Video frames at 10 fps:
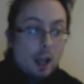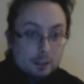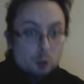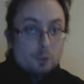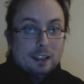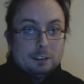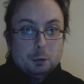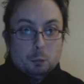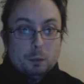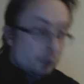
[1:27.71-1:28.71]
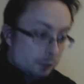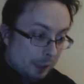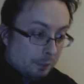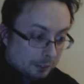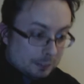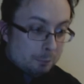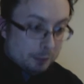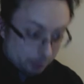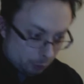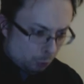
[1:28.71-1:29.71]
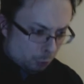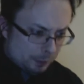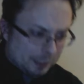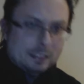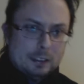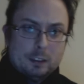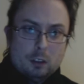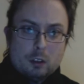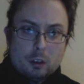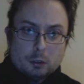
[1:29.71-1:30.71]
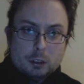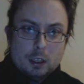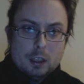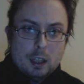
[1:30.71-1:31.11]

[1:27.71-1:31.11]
uh, so that you will look down and simply go, oh, that is a cockroach.